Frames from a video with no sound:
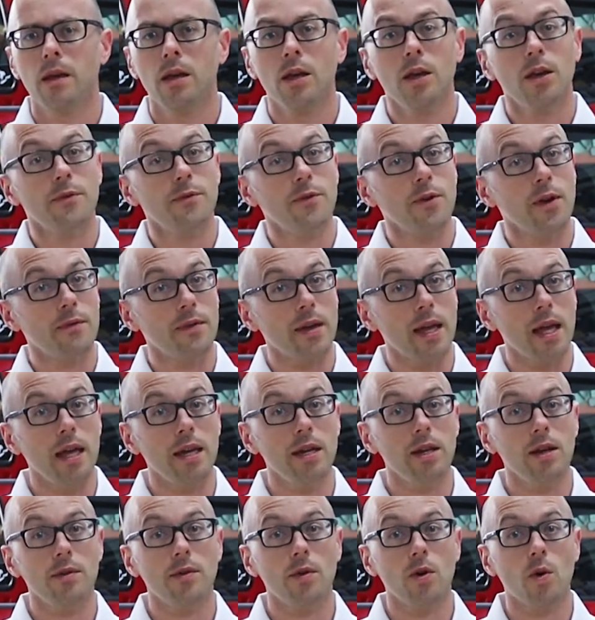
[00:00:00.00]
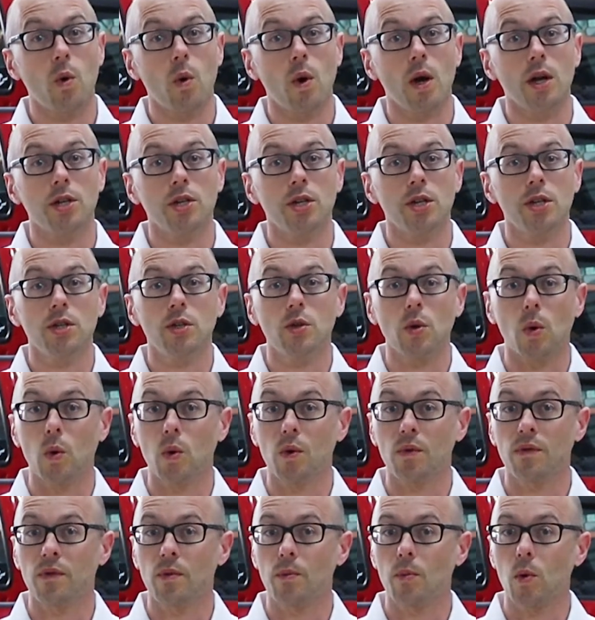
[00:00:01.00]
If you have any other questions
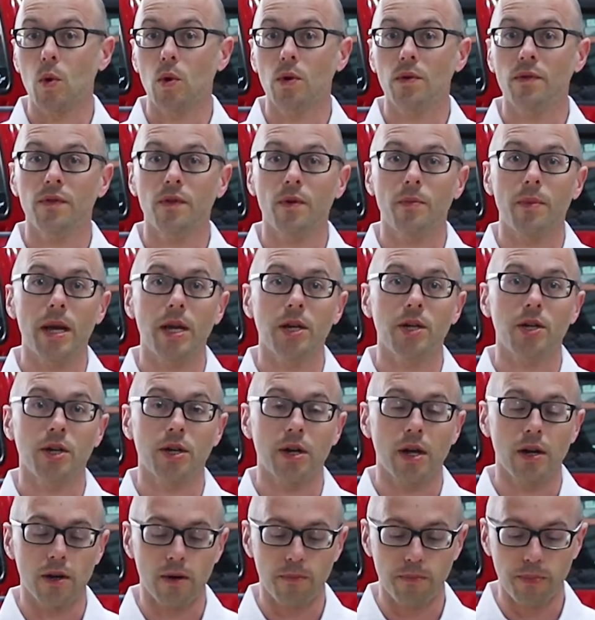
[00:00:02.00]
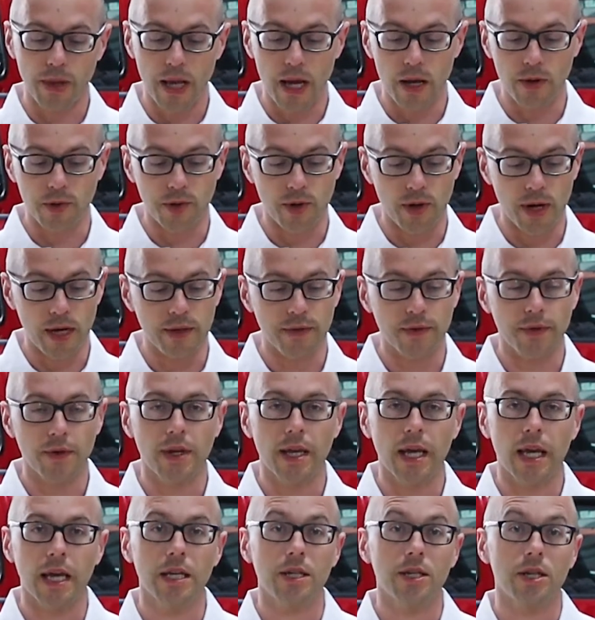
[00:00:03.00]
or for more information on our BLAU transfer
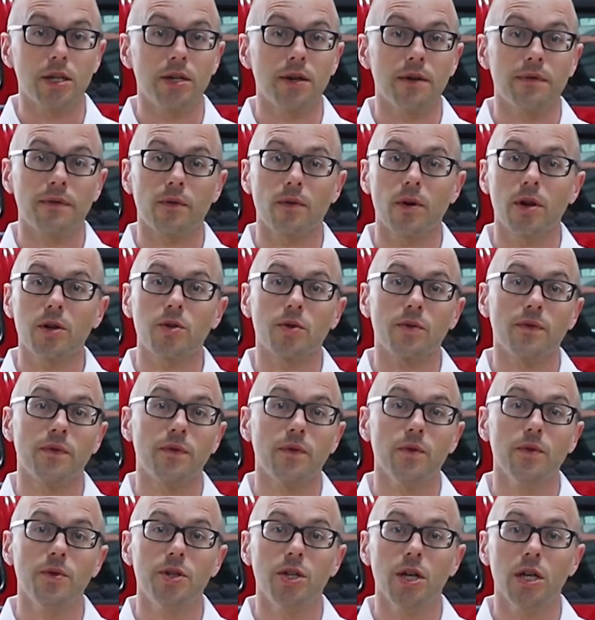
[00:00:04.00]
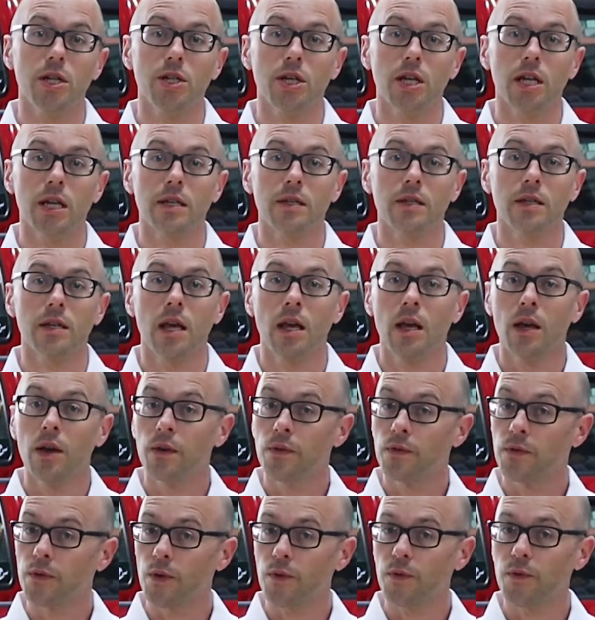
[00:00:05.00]
case and differential fluid change kits,
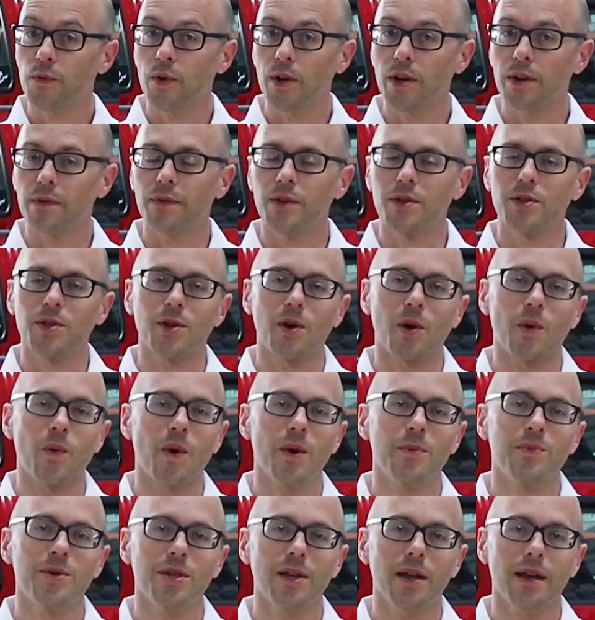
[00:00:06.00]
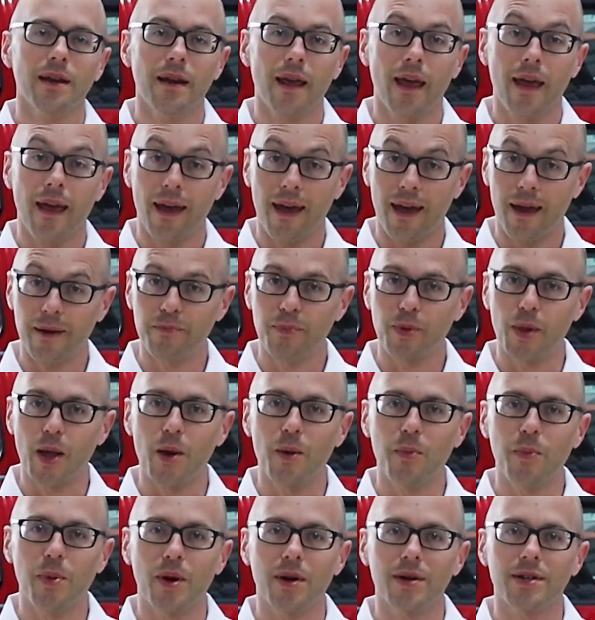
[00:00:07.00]
feel free to visit our website at
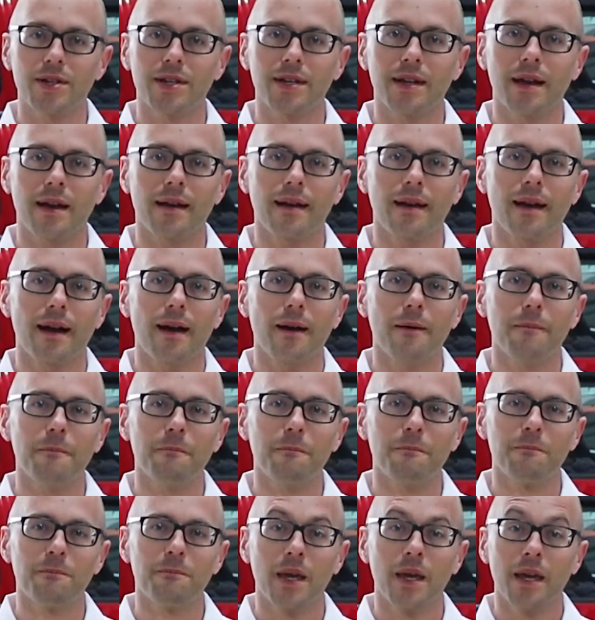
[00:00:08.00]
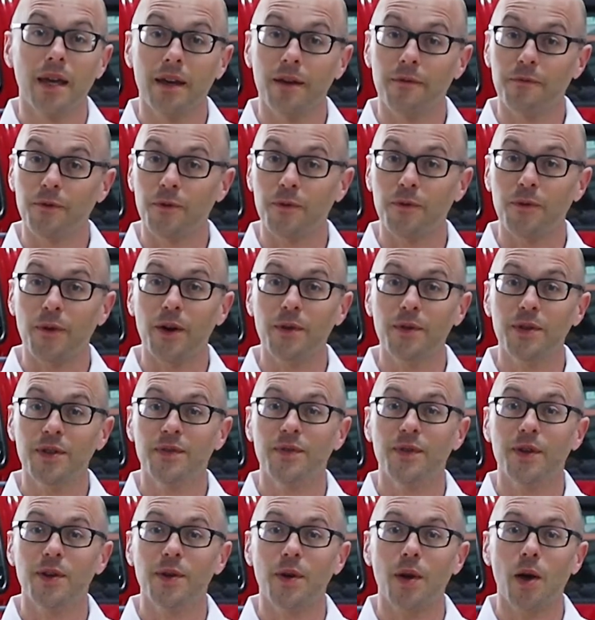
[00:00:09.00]
blauparts.com. If you found this
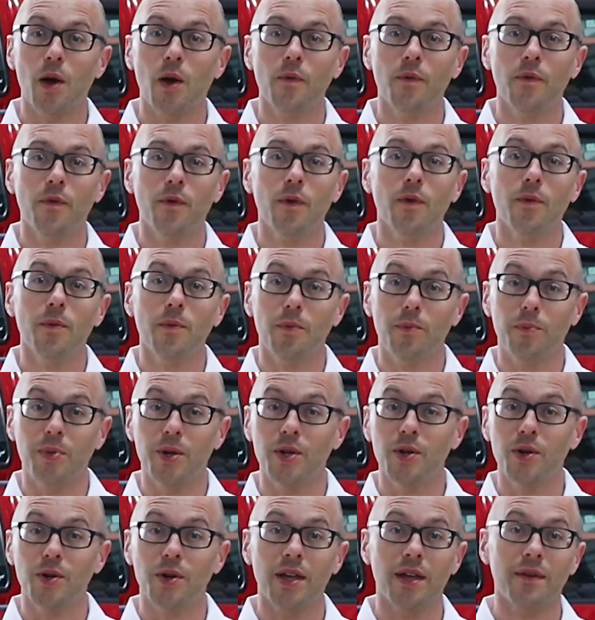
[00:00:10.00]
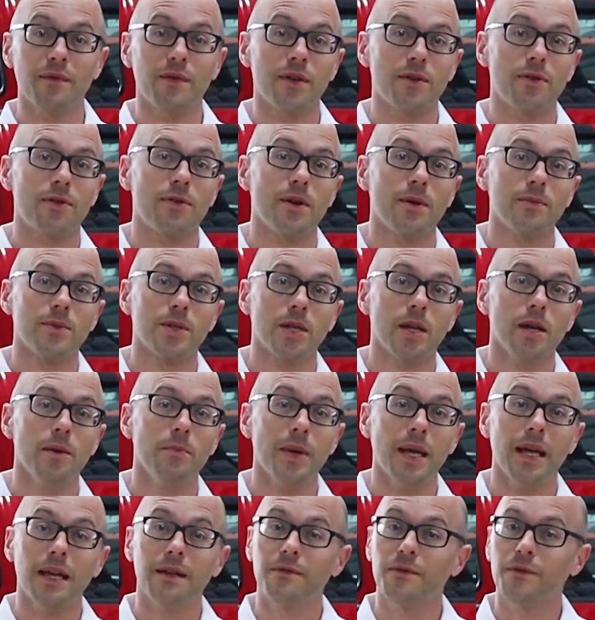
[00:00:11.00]
video helpful, be sure to give it a thumbs
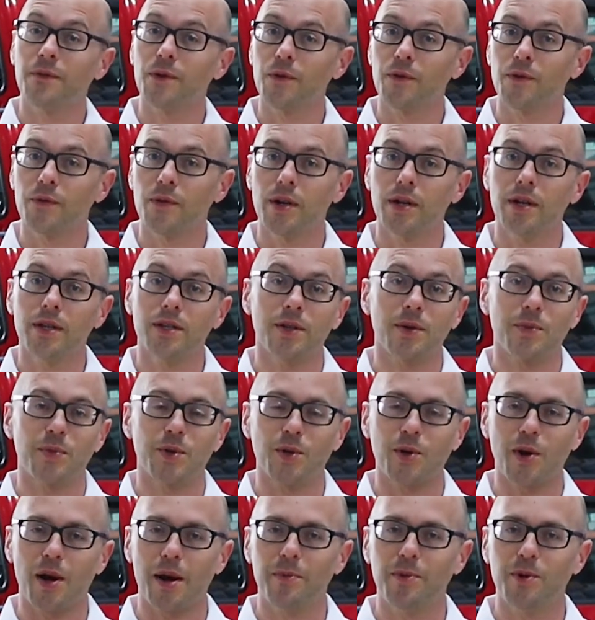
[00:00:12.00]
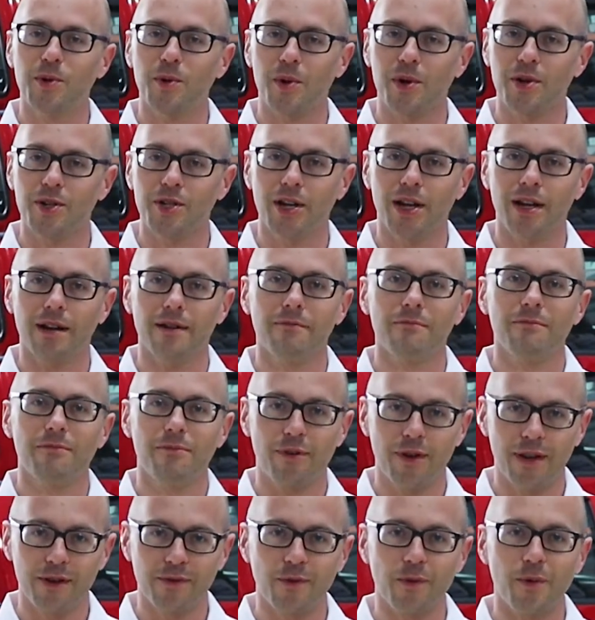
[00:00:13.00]
up and feel free to subscribe to our channel.
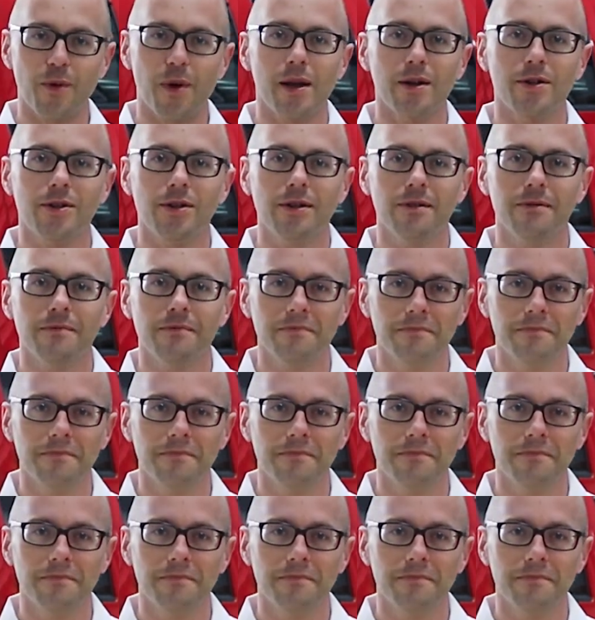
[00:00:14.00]
Thanks for watching.